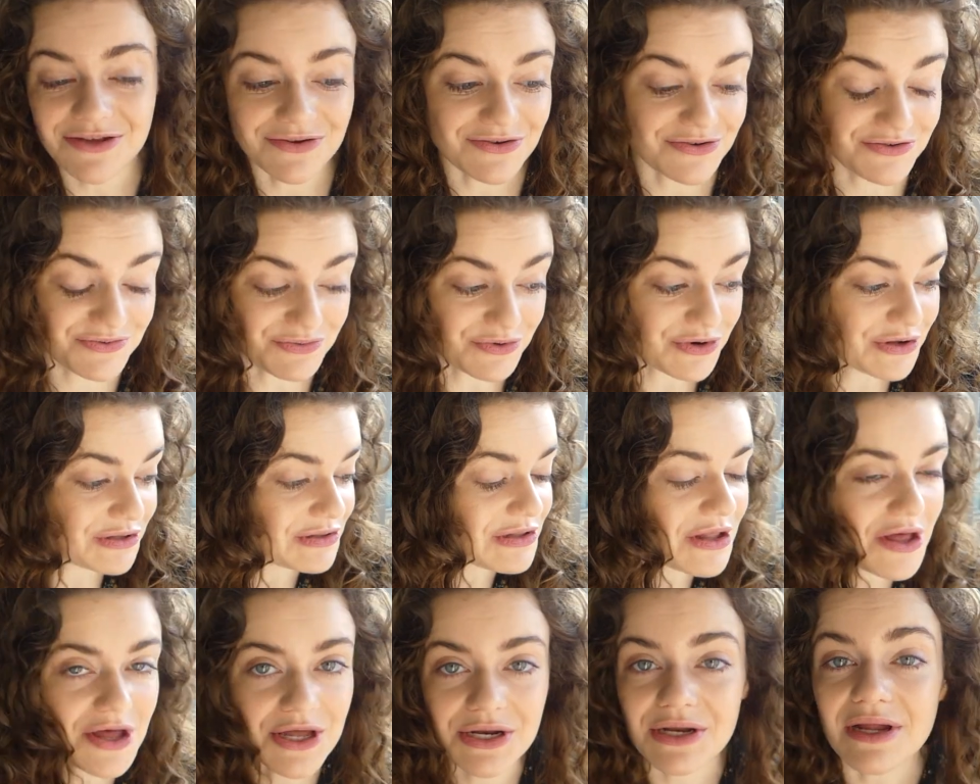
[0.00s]
You just want to
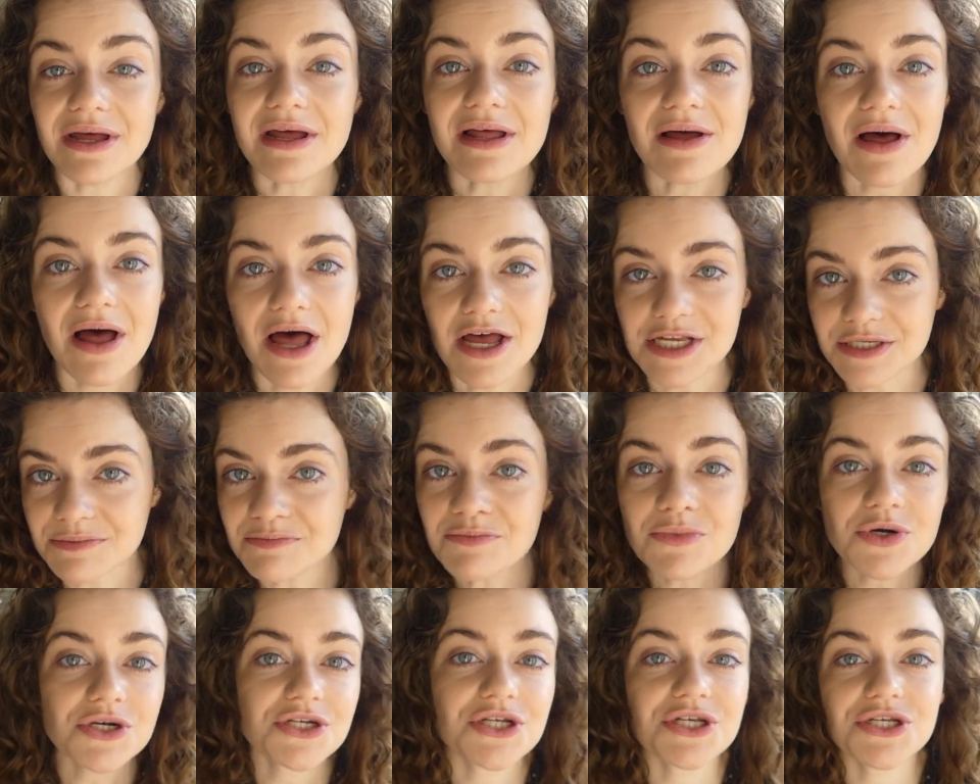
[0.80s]
learn as
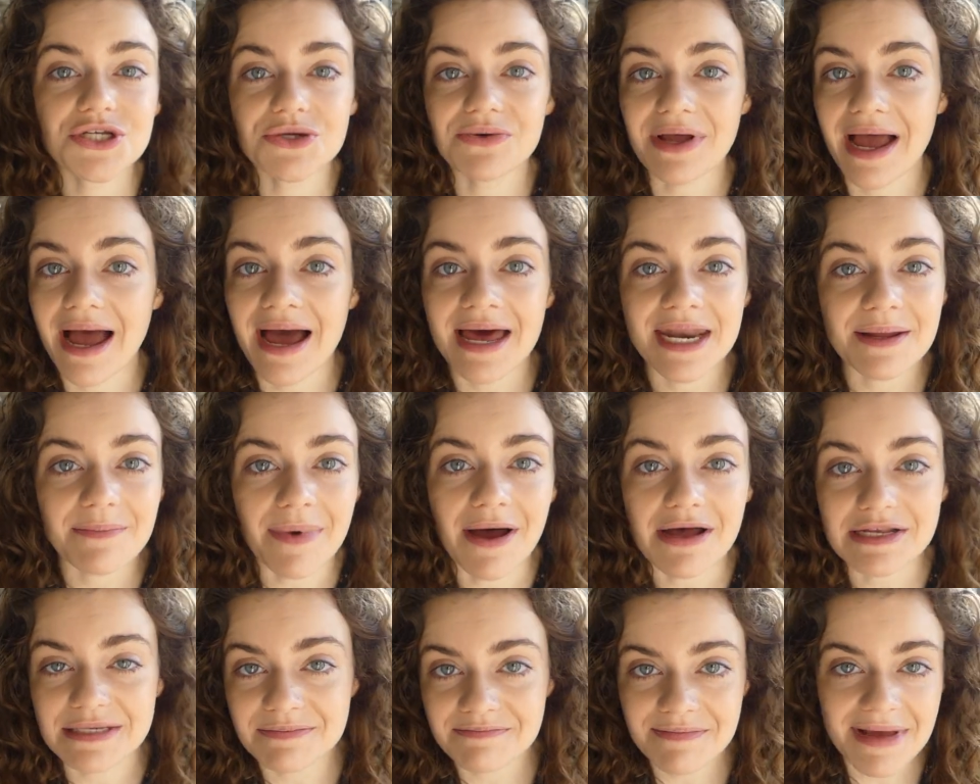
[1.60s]
much as you can
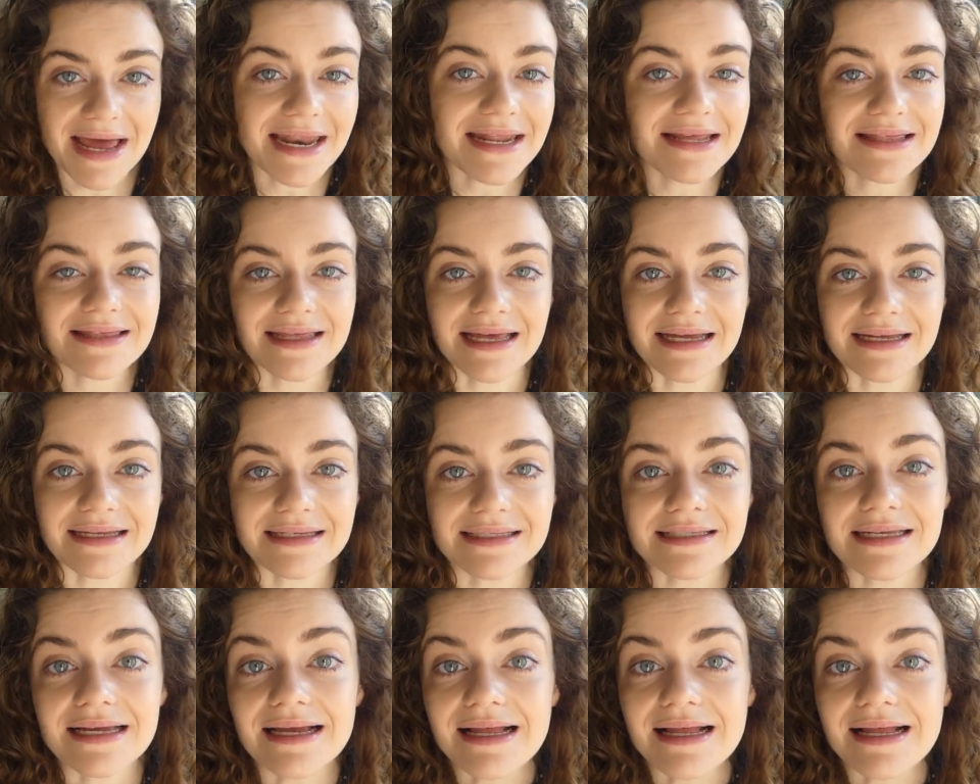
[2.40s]
about as many things.